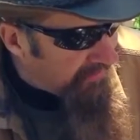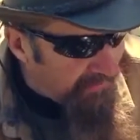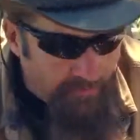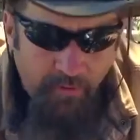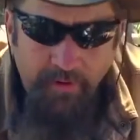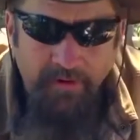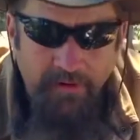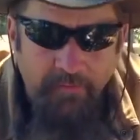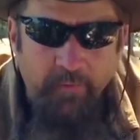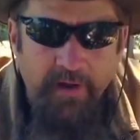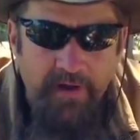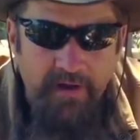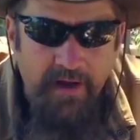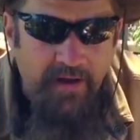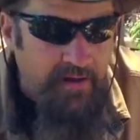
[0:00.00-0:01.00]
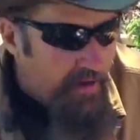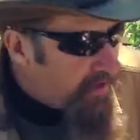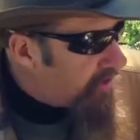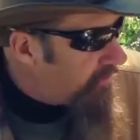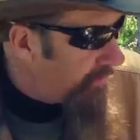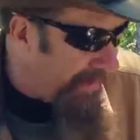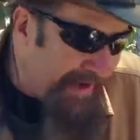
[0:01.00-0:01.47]
and oil and whatnot,
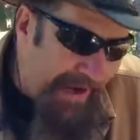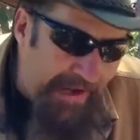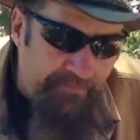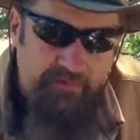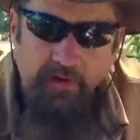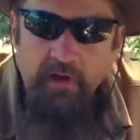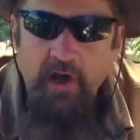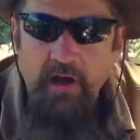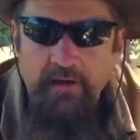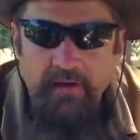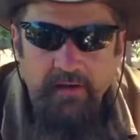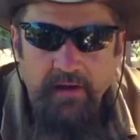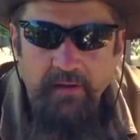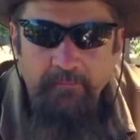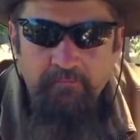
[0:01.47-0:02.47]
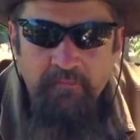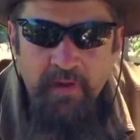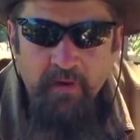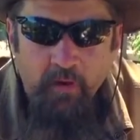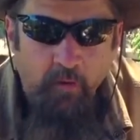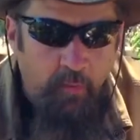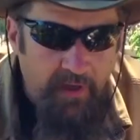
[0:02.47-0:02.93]
we have to lock it up
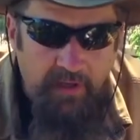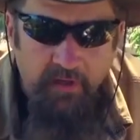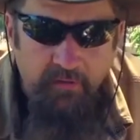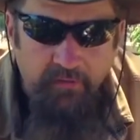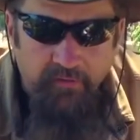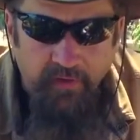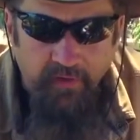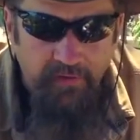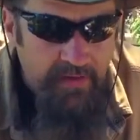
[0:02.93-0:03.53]
or we lose it.